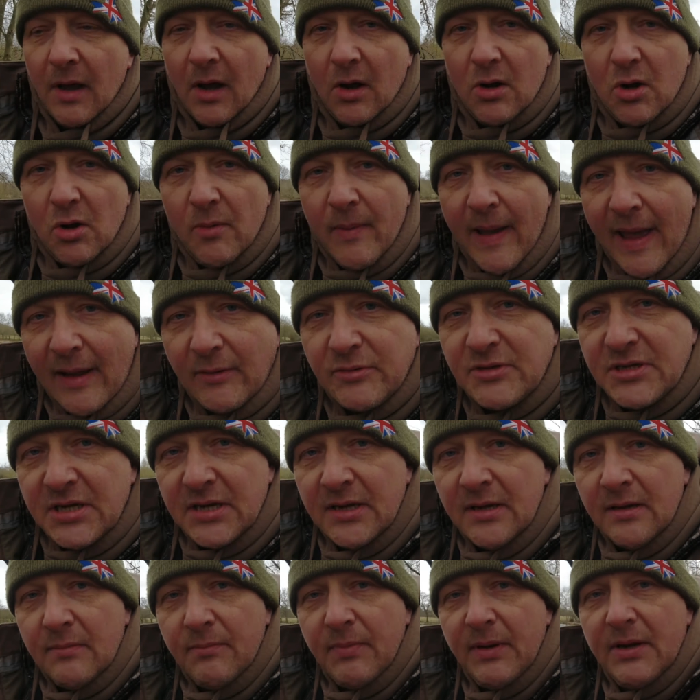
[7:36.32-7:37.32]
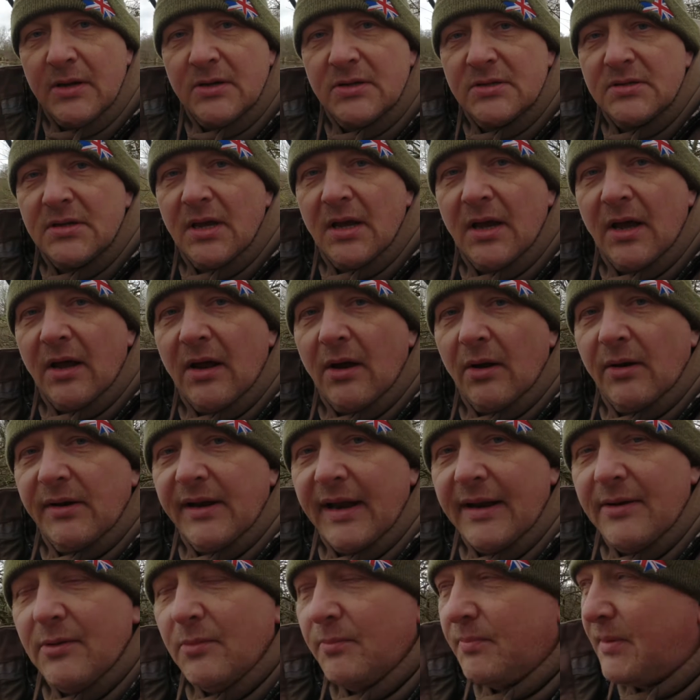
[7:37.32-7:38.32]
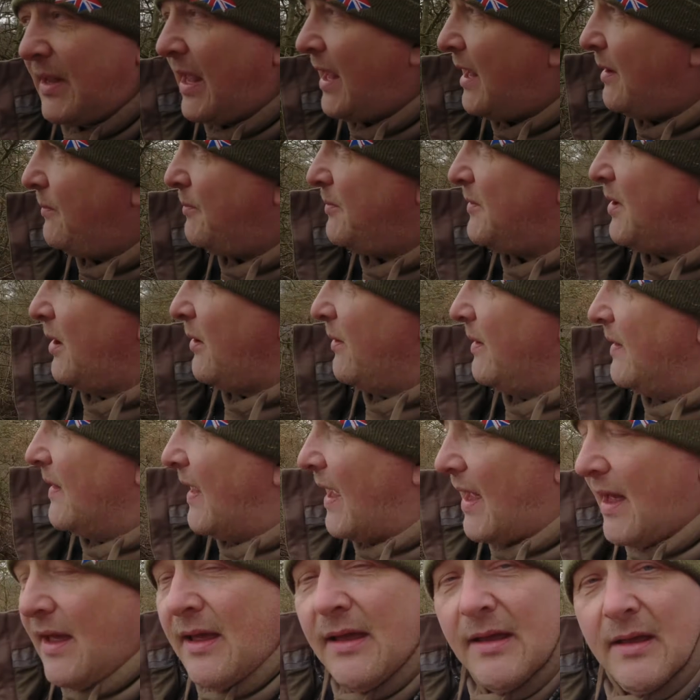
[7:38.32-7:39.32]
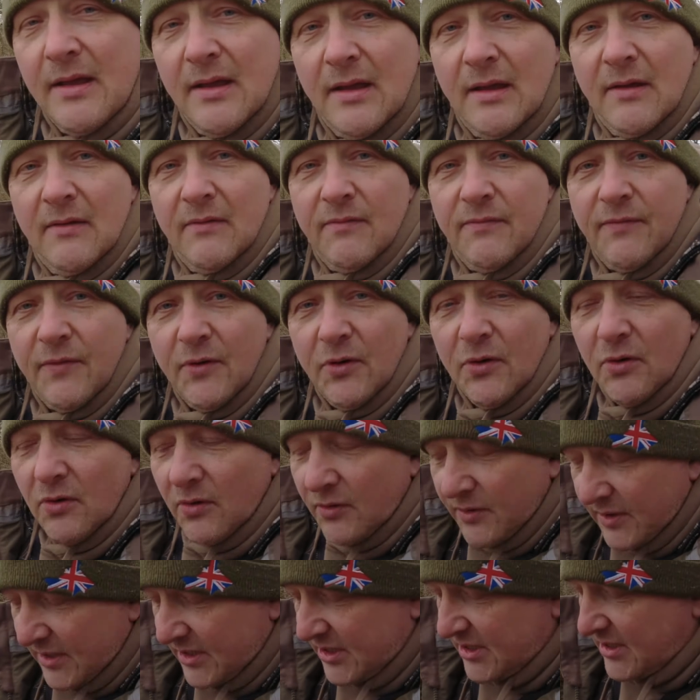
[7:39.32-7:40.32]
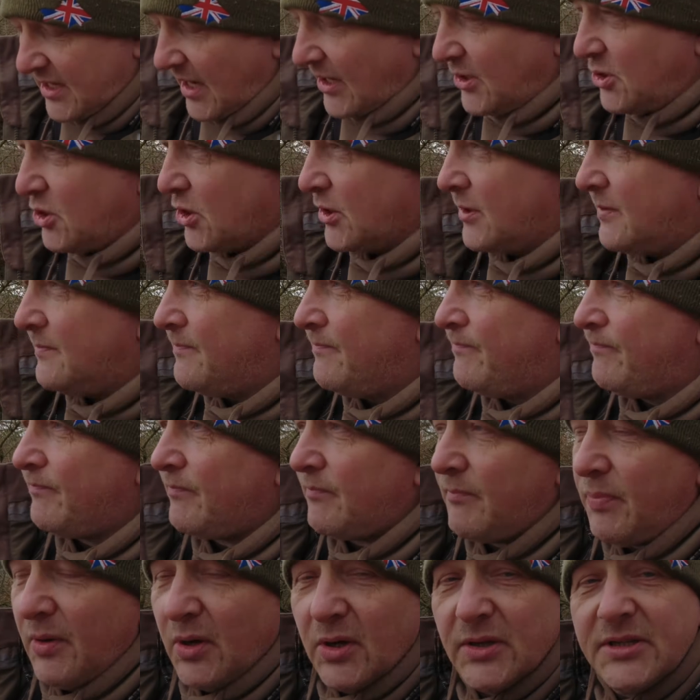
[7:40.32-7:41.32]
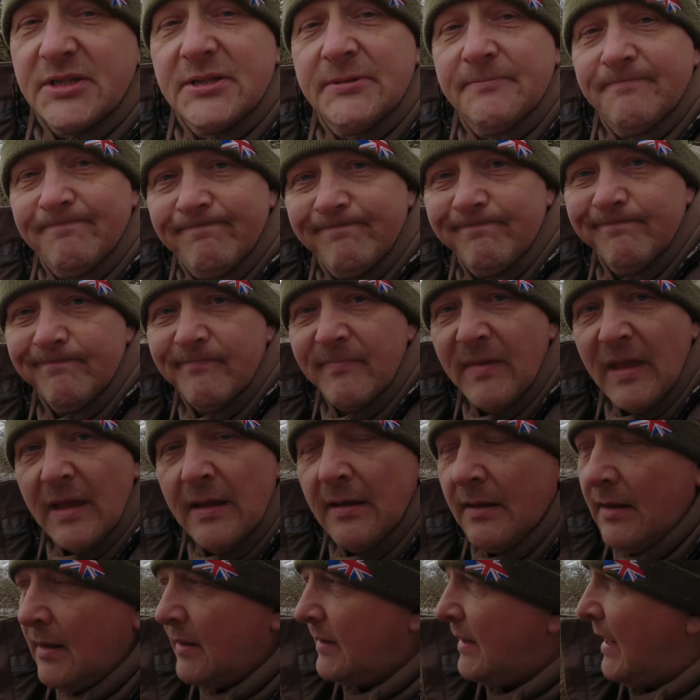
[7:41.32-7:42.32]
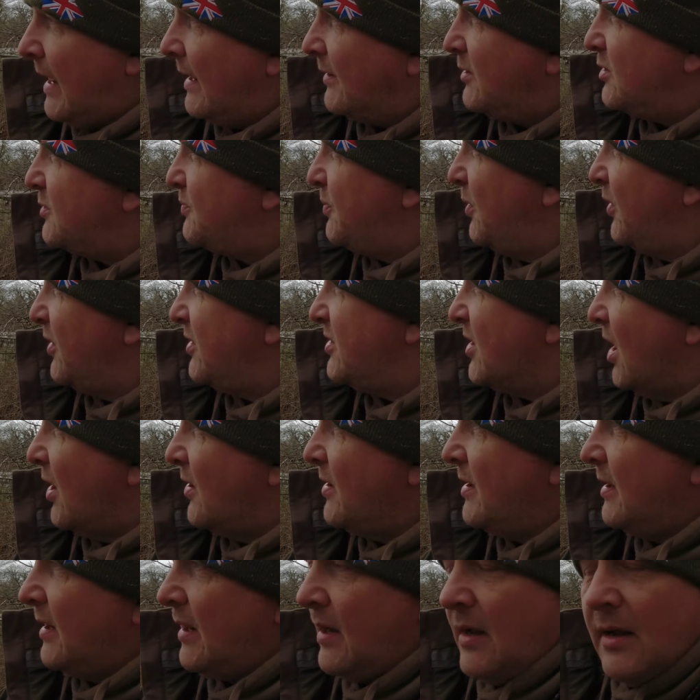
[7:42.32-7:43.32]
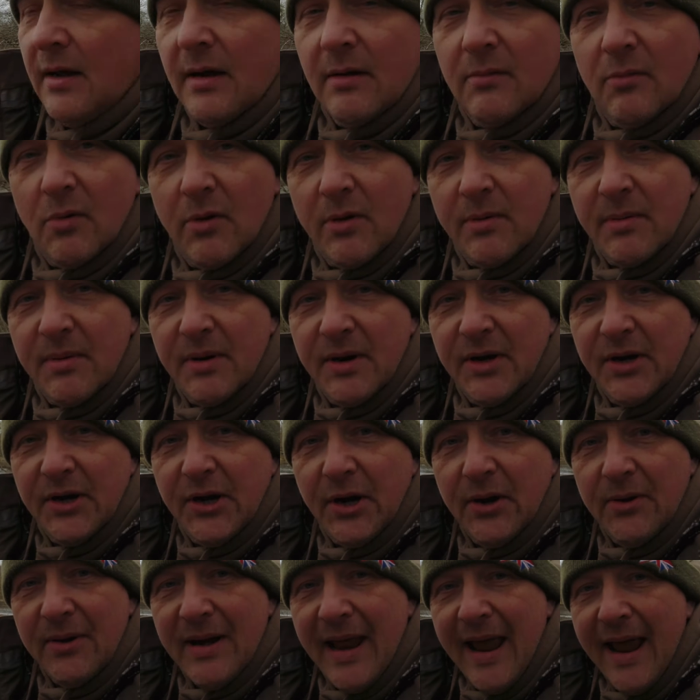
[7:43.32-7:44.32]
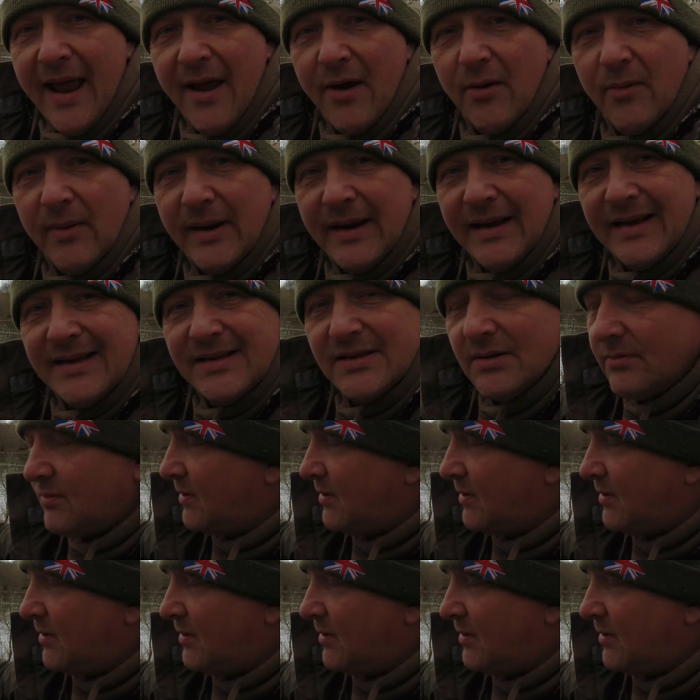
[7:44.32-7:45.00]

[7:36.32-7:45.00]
I come out, because I'd end up keep doing that for this session. But yeah, just put it on. What I'm going to do now is